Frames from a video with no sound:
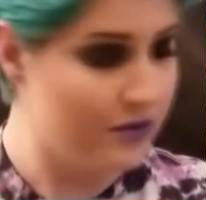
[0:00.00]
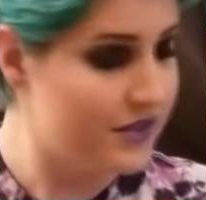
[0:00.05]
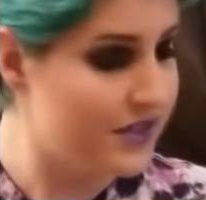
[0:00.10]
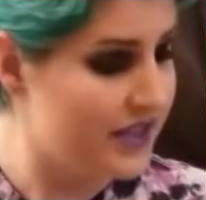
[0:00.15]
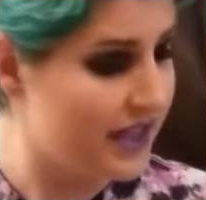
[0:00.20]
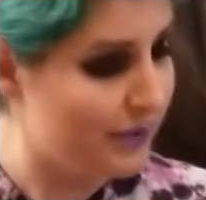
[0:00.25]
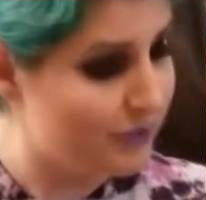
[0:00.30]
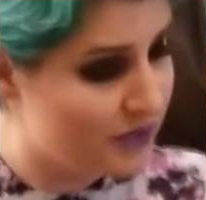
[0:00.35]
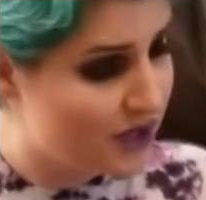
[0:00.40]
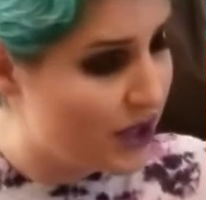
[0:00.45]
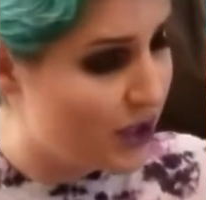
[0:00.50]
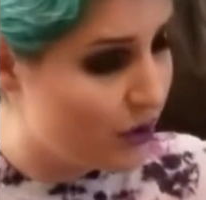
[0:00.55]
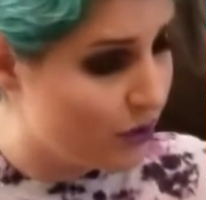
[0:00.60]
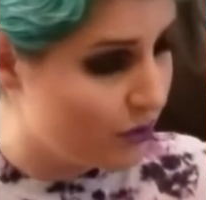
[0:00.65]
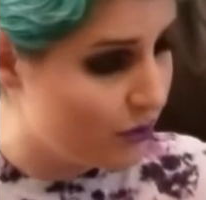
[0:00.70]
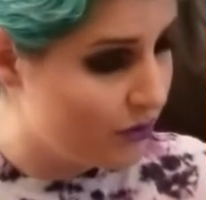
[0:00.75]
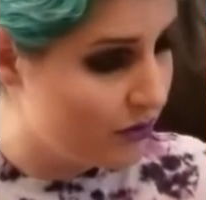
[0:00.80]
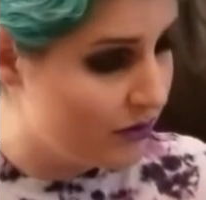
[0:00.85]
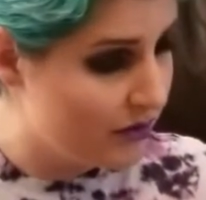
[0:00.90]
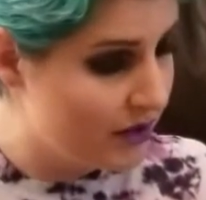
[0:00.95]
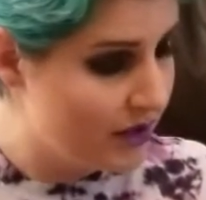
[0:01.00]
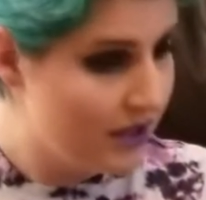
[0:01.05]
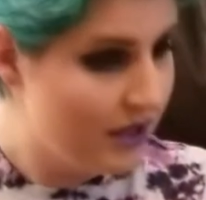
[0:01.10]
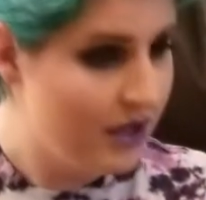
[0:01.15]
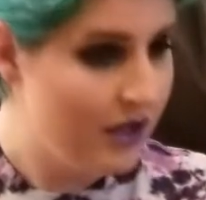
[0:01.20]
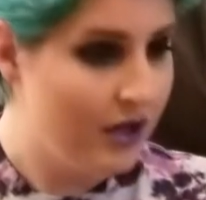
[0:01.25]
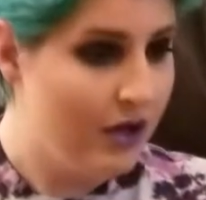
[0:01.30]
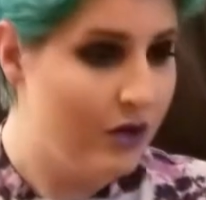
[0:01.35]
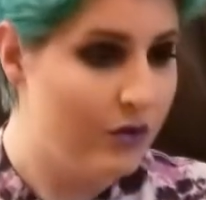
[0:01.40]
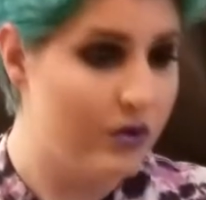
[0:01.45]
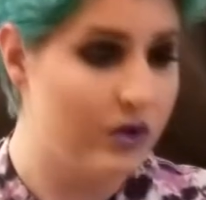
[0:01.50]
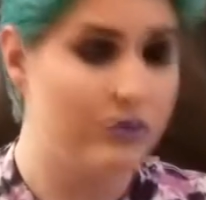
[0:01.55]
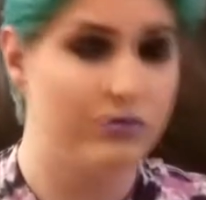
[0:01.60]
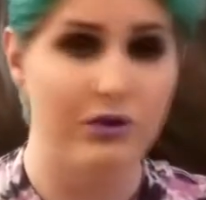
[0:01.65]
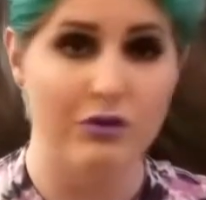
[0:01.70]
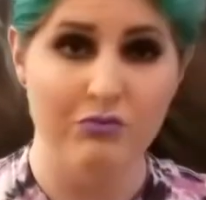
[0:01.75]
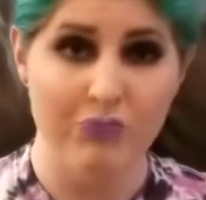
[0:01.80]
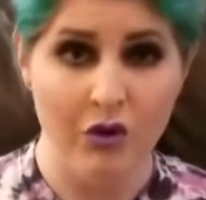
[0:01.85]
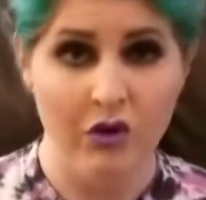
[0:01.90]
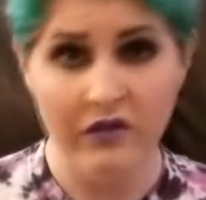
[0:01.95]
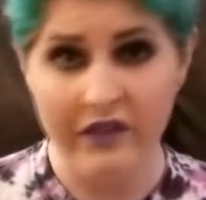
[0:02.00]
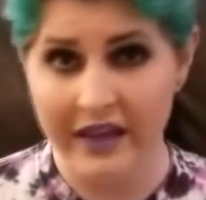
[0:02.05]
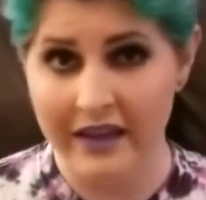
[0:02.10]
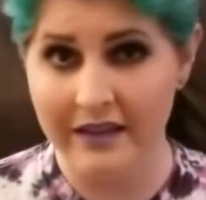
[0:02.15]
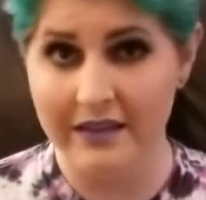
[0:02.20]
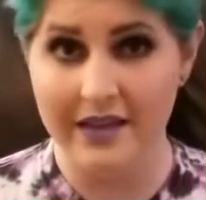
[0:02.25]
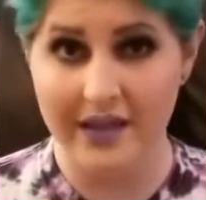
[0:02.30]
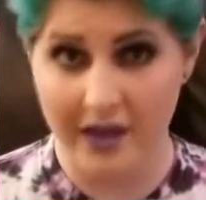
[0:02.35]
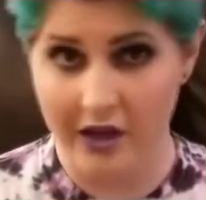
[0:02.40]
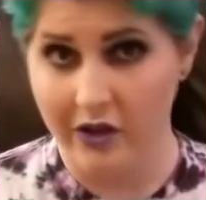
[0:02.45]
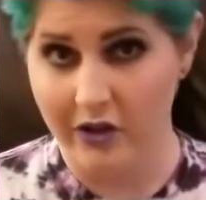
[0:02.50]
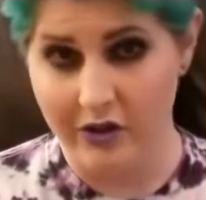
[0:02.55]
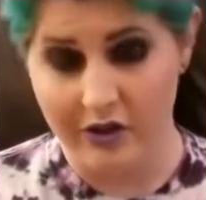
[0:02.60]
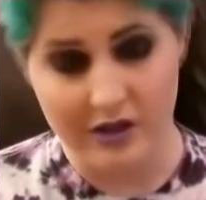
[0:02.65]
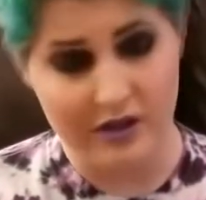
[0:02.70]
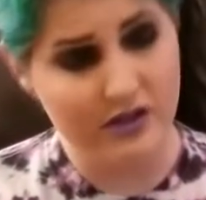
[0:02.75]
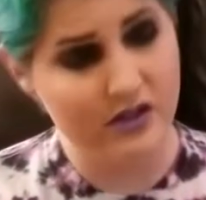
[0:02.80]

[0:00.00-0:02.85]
Step 2, we're removing the color.